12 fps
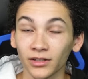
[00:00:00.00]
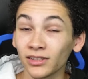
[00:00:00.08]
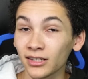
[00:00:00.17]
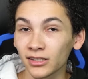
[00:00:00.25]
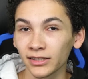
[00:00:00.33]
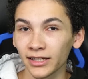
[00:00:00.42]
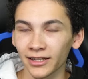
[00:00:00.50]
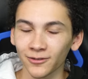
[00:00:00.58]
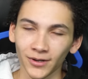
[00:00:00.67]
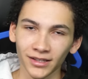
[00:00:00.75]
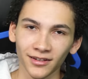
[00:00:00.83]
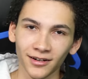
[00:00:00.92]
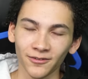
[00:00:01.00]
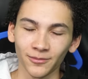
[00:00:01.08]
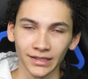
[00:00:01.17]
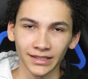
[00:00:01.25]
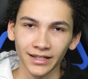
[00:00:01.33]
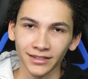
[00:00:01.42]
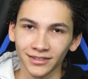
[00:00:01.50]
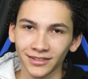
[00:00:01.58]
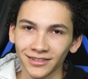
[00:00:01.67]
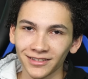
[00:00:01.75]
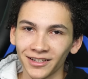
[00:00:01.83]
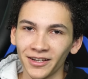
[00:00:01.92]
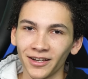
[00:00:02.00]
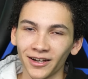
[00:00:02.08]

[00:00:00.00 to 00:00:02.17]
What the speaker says: Luckily, I can write that off my taxes,